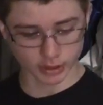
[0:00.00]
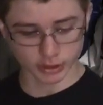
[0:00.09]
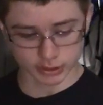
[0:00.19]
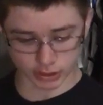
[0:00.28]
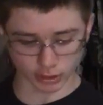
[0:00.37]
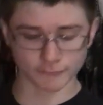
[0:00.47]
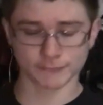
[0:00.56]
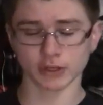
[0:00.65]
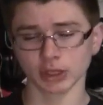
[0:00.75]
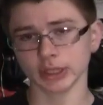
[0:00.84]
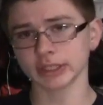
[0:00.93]
So if
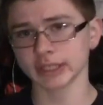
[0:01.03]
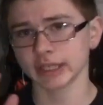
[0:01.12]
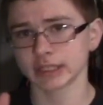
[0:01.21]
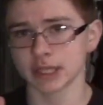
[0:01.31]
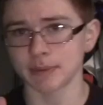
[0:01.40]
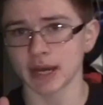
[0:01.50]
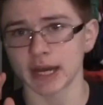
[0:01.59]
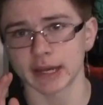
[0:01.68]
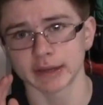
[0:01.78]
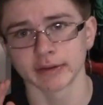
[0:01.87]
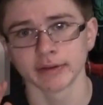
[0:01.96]
you're looking to
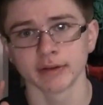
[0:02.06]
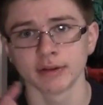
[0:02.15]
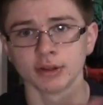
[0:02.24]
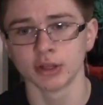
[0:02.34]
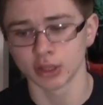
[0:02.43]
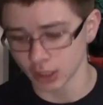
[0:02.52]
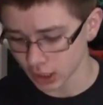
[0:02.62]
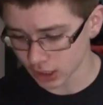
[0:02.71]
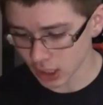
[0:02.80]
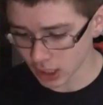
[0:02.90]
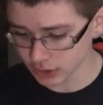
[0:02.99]
buy a
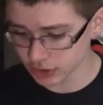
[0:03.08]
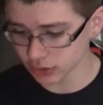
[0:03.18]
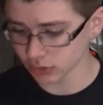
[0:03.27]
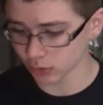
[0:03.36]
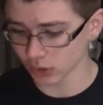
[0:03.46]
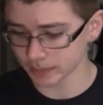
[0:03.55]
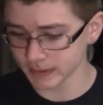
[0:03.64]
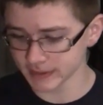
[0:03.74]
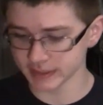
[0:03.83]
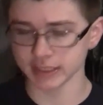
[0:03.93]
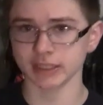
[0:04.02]
console or a
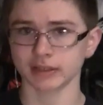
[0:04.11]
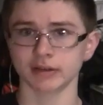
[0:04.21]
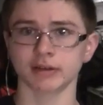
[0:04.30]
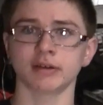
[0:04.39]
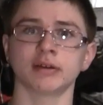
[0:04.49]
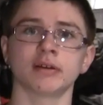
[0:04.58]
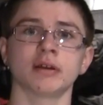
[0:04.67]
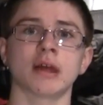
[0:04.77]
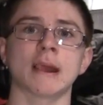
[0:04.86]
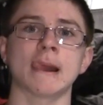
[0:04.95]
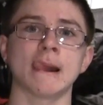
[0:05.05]
PC,
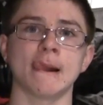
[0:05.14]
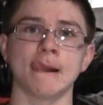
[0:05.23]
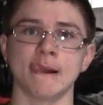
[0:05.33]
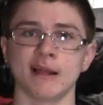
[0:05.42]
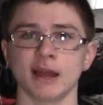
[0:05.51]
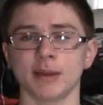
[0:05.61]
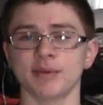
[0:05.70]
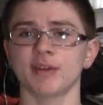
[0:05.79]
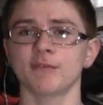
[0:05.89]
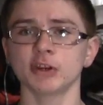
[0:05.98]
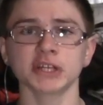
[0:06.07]
I mean,
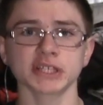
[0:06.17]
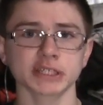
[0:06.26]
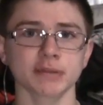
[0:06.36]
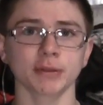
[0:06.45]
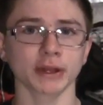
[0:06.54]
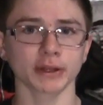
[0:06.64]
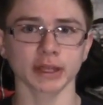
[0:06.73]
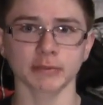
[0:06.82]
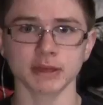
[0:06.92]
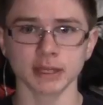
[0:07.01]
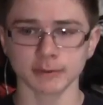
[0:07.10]
if you're a Destiny player
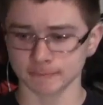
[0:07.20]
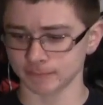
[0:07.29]
like me,